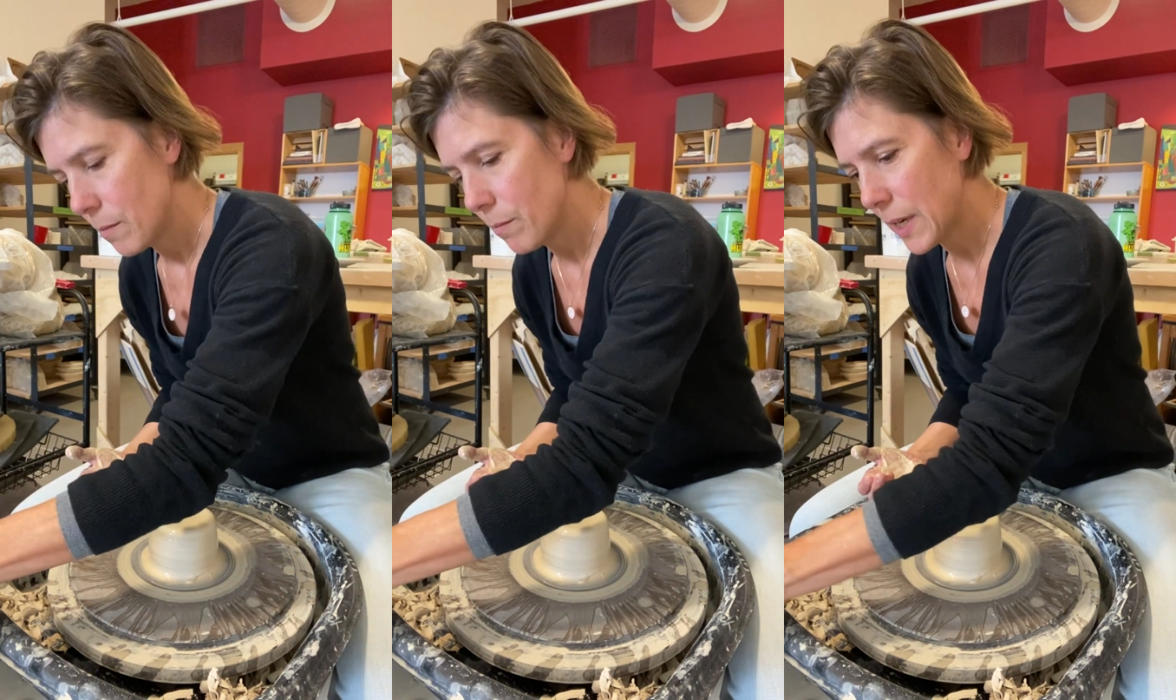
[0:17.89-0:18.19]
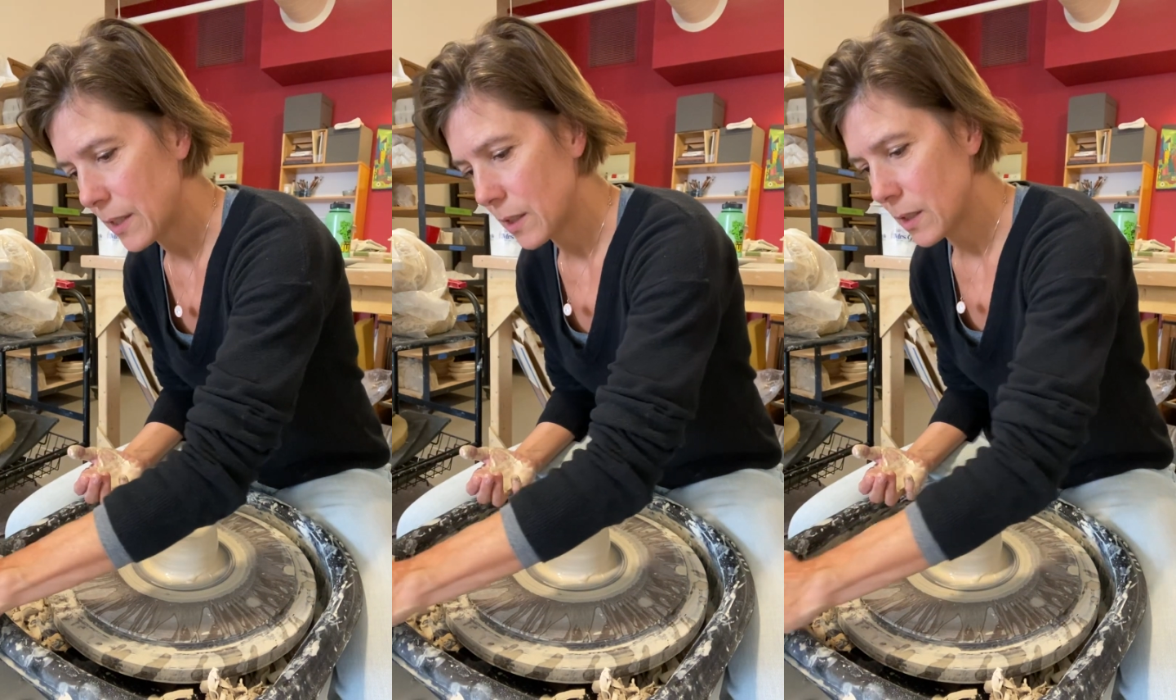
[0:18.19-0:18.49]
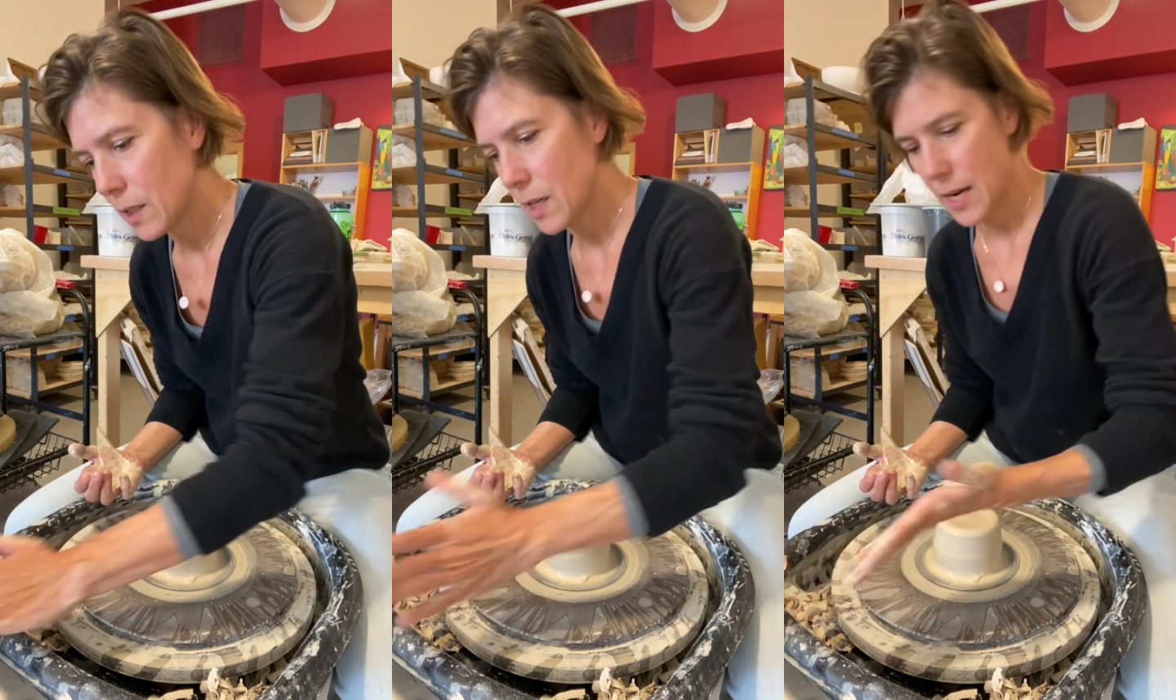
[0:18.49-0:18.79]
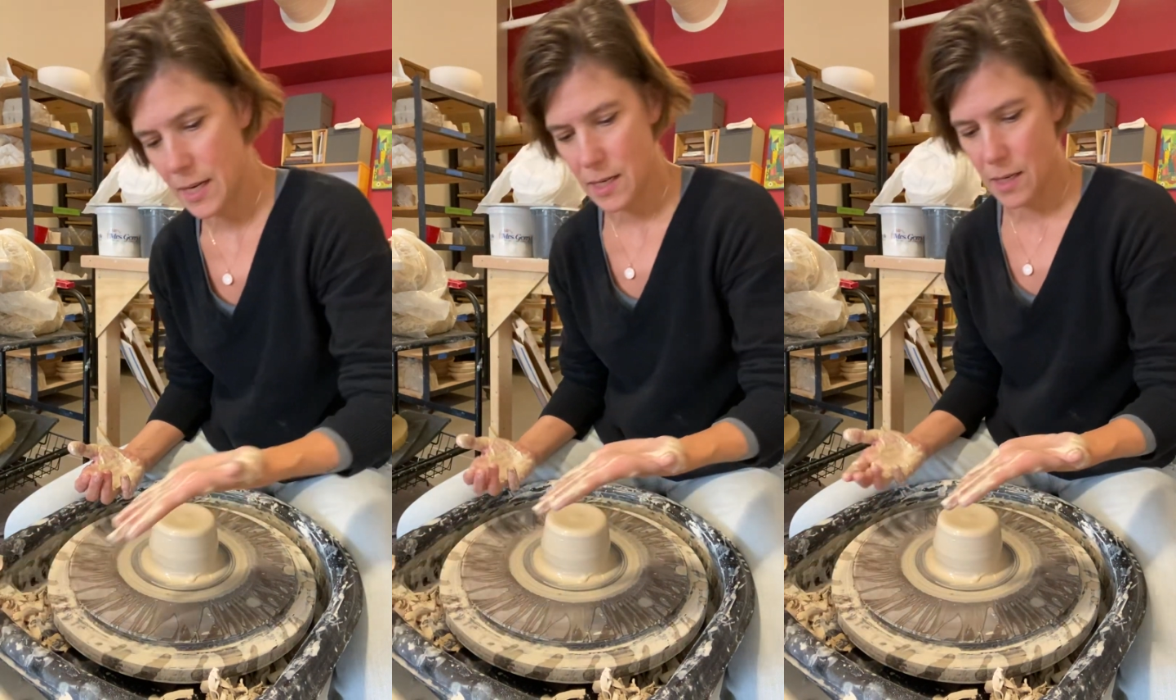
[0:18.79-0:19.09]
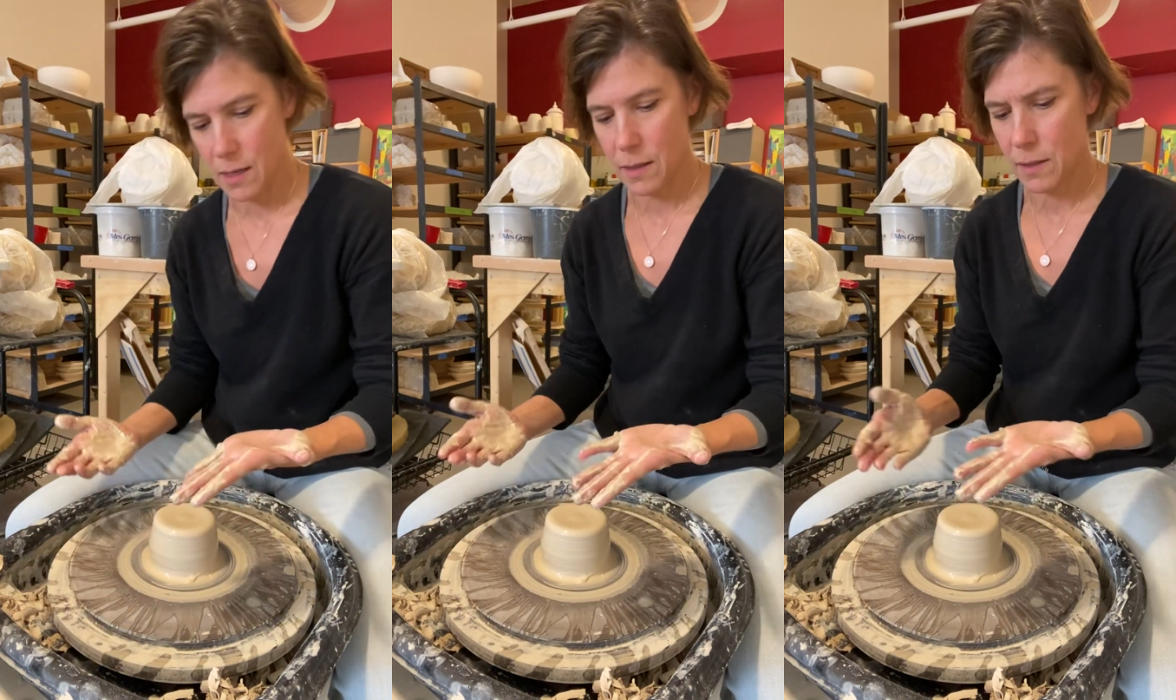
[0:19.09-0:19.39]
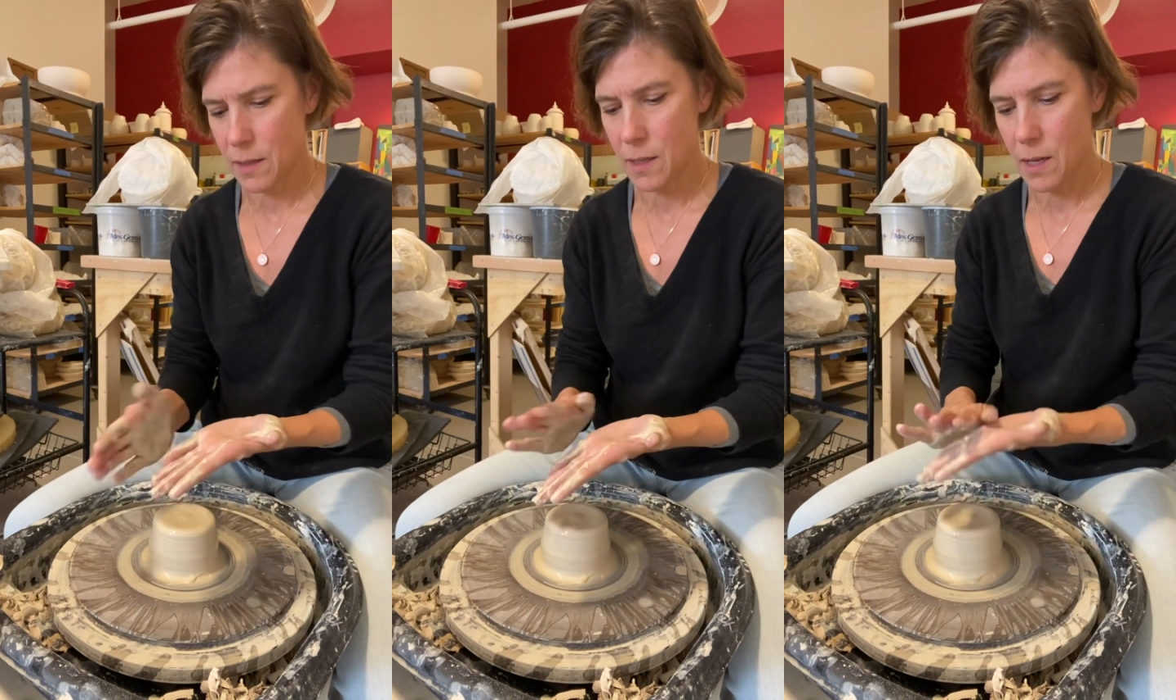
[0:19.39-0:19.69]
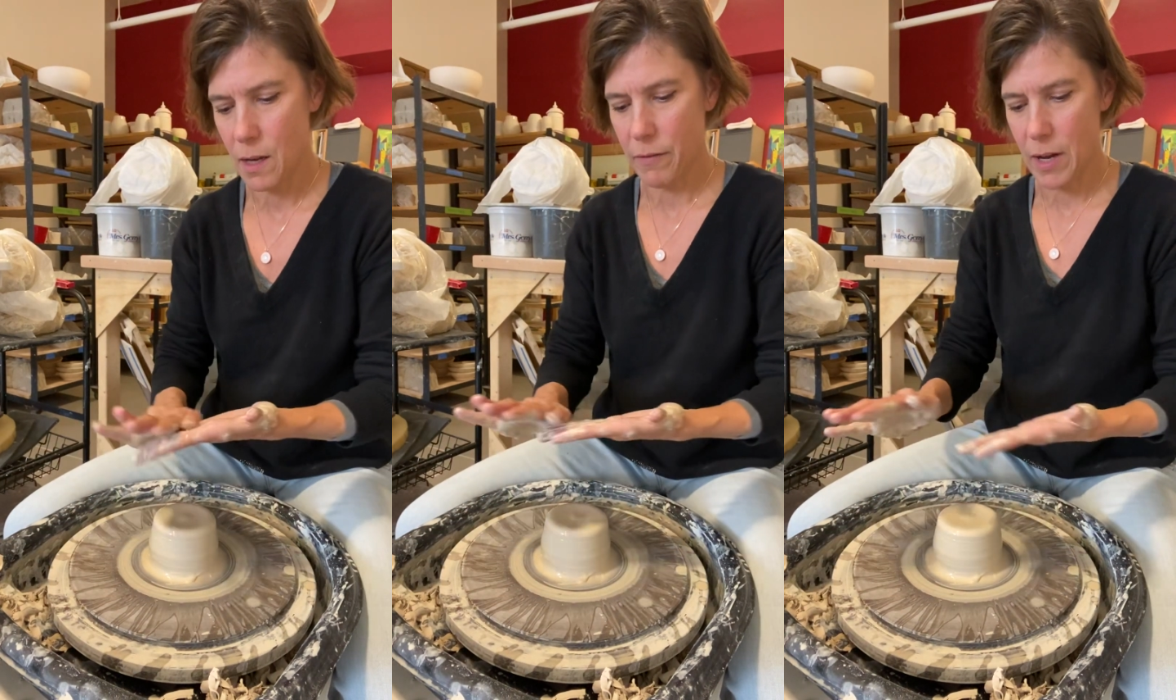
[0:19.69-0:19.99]
better ideas
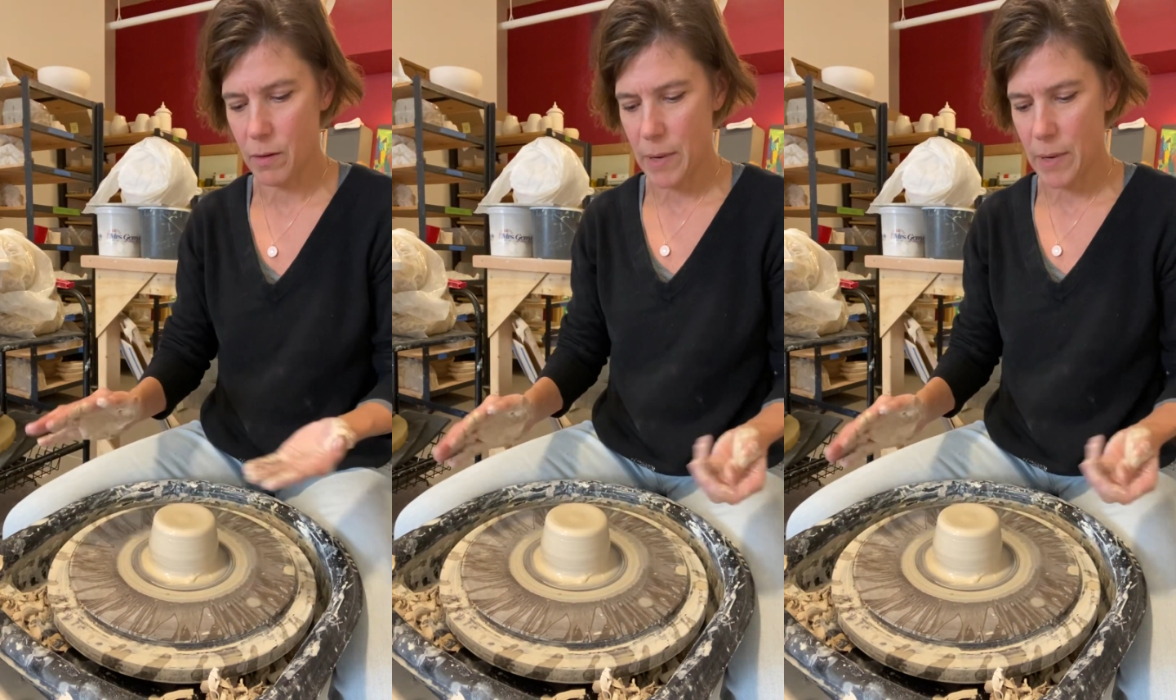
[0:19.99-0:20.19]
of how to